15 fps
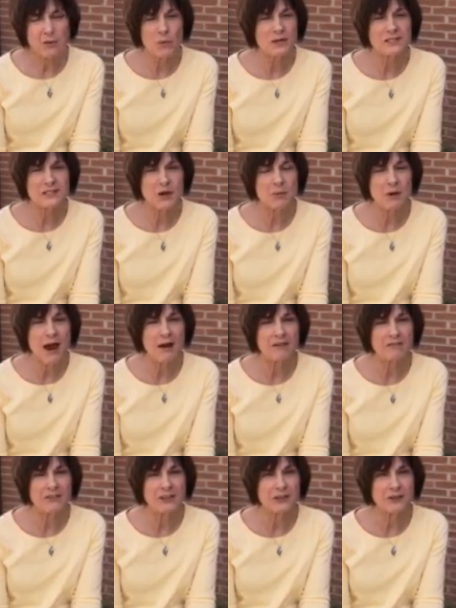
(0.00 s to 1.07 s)
and we're so proud
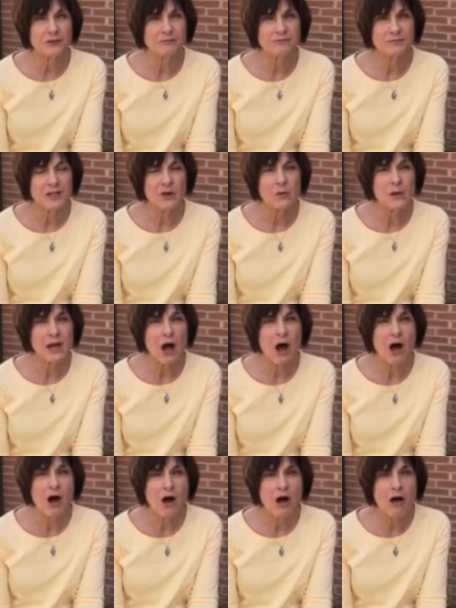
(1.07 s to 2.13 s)
of you. We
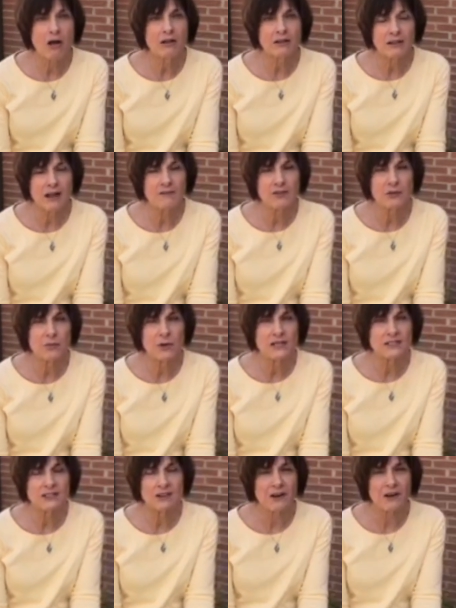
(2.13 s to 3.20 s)
all love you,
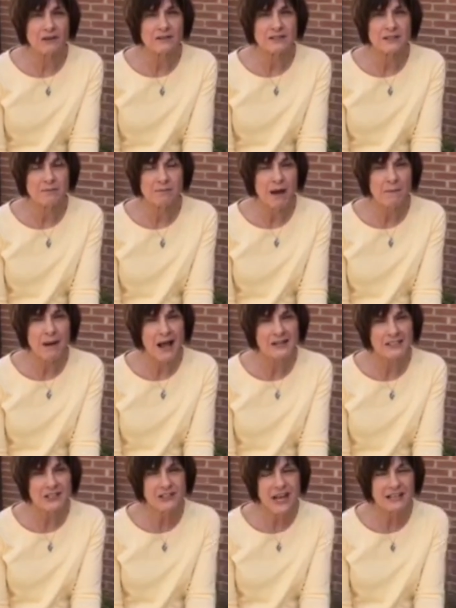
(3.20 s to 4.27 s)
boys and girls. Bye-bye
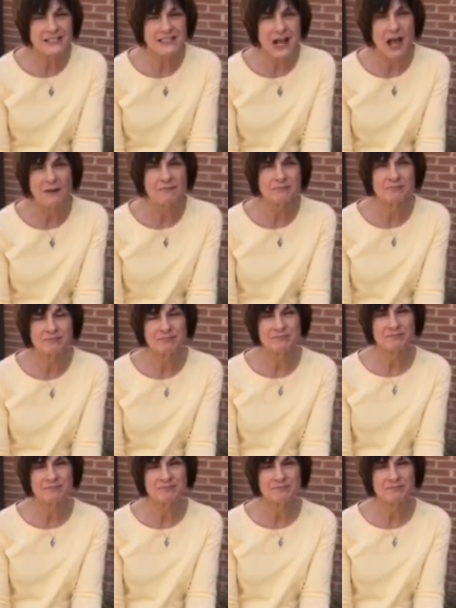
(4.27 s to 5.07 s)
till next time.